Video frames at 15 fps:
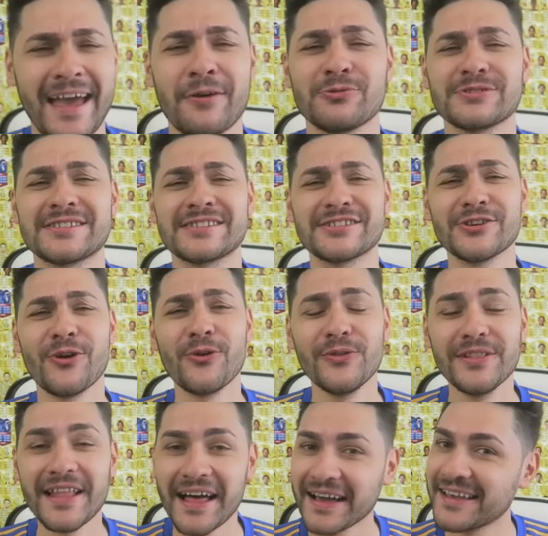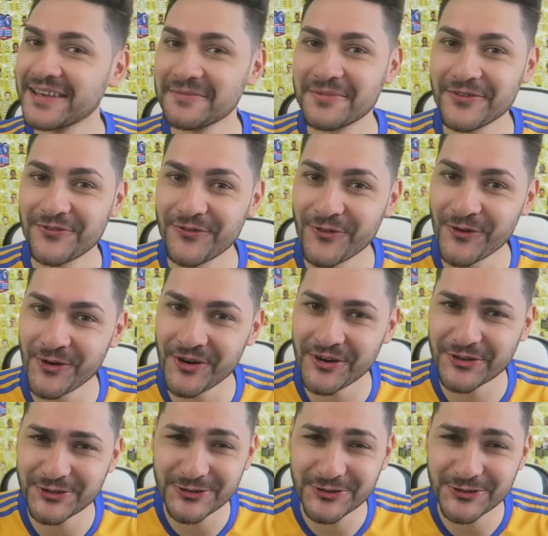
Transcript: I was so lucky before.